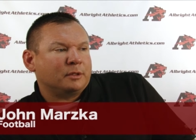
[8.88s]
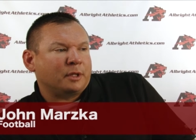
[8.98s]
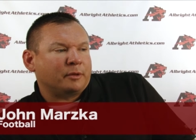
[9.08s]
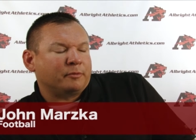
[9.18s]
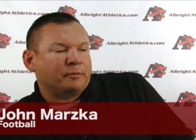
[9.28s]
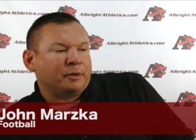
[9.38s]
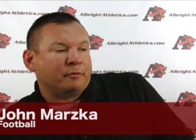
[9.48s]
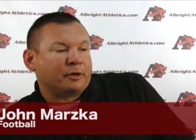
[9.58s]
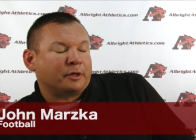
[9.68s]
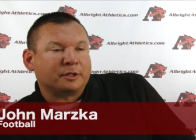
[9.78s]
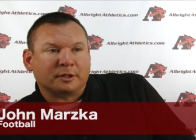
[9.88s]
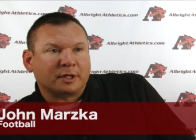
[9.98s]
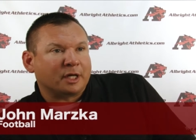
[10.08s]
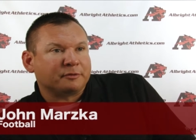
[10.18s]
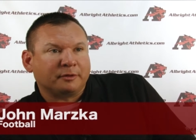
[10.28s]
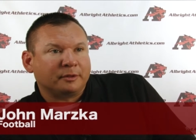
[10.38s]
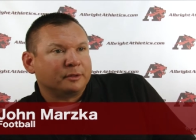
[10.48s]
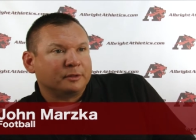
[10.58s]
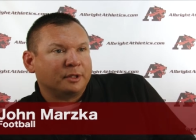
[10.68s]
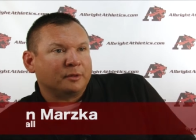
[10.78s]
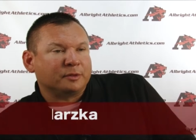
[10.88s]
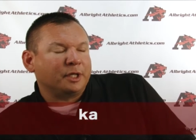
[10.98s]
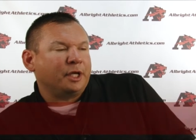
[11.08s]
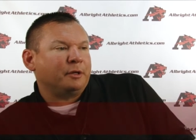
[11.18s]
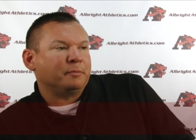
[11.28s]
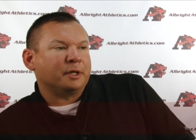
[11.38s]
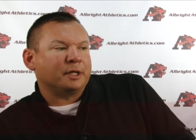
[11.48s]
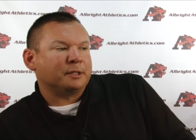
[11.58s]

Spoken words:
they're very successful team